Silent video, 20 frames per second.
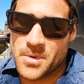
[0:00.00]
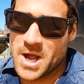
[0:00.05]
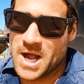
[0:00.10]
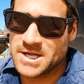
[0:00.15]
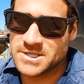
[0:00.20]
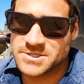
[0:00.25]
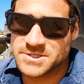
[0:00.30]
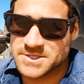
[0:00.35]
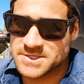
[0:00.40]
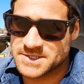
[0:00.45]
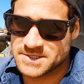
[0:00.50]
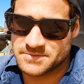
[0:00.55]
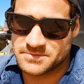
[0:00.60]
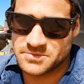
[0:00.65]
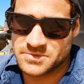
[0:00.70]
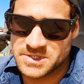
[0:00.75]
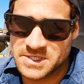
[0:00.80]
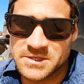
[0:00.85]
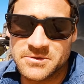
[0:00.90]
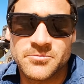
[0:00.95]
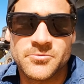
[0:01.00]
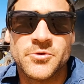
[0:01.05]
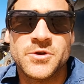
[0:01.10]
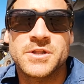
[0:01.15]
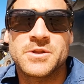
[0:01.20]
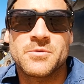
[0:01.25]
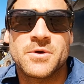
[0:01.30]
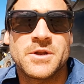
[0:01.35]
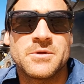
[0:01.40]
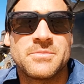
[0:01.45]
I just didn't
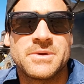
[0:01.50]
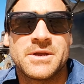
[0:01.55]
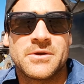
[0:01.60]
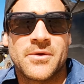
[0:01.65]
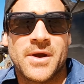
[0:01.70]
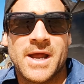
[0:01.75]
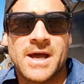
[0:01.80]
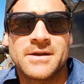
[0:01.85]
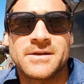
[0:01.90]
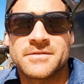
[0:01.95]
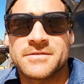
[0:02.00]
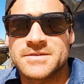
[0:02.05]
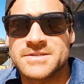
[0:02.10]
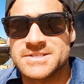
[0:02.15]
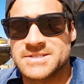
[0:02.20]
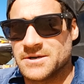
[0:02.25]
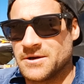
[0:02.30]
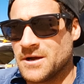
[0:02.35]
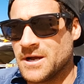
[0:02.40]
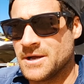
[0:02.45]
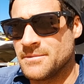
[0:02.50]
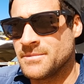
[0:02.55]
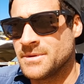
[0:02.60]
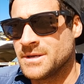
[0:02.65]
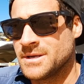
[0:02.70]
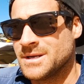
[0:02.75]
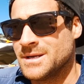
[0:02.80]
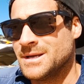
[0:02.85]
really want to be around at this time.